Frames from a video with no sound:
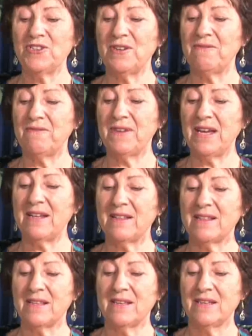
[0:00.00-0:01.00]
she
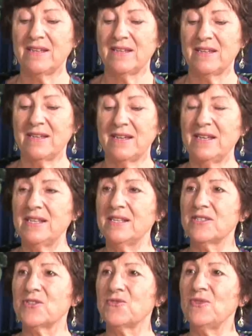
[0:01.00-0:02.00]
fell, a little
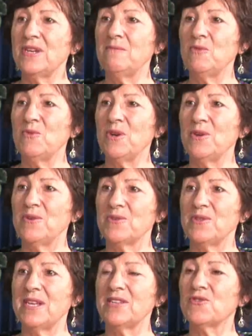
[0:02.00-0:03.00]
stream arose,
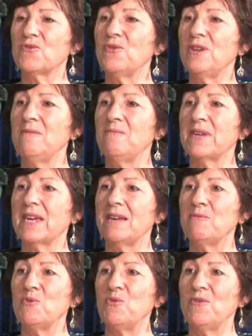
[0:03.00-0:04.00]
and that stream
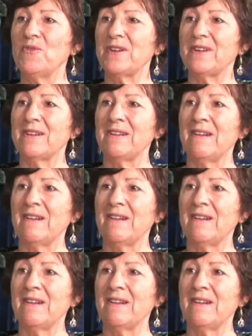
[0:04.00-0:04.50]
became a river,